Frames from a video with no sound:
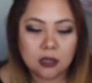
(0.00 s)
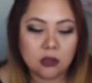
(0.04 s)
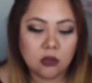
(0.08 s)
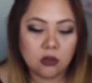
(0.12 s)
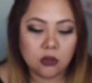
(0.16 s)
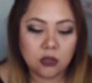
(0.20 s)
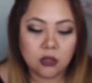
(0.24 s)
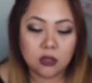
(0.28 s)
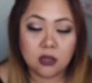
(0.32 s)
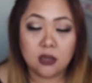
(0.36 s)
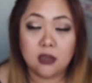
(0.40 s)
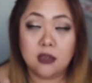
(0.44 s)

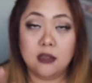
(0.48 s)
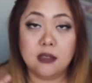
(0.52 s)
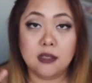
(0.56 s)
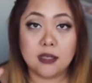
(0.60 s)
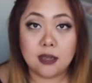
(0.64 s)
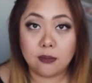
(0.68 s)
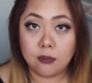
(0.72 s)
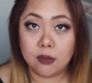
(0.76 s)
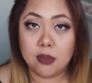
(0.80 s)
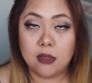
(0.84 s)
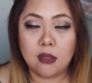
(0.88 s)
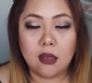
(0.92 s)
thought, you know, it's
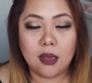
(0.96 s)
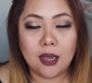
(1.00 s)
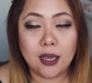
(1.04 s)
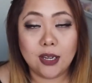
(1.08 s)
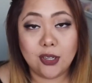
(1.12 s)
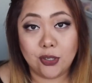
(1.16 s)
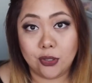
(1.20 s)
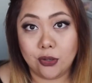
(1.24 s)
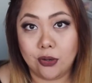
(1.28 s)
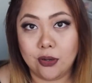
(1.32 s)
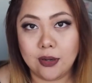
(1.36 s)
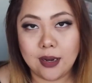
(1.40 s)
something that
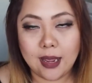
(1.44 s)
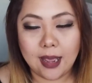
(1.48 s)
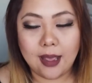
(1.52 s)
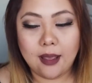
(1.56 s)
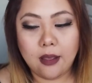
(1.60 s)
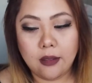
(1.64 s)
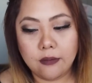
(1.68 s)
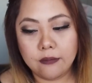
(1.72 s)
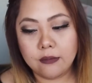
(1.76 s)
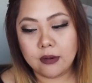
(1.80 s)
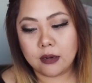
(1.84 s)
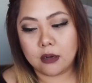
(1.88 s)
I don't
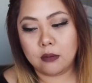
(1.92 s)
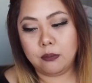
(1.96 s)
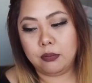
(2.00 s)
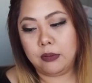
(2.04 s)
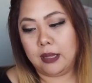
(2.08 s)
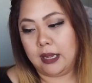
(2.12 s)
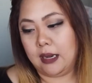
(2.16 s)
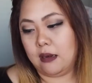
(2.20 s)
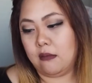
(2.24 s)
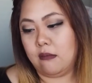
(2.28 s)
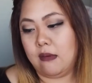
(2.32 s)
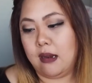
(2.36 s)
have and I could
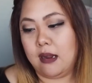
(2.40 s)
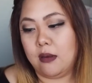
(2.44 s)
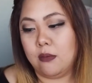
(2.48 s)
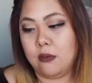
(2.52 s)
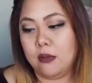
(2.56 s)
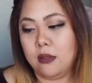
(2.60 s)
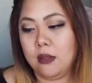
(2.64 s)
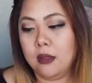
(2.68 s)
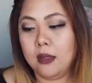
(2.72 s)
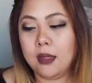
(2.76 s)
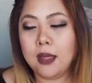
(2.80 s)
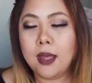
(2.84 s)
play around
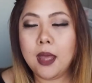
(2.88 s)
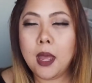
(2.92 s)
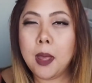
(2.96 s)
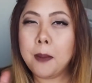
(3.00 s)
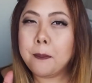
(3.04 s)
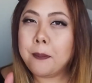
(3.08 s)
with it.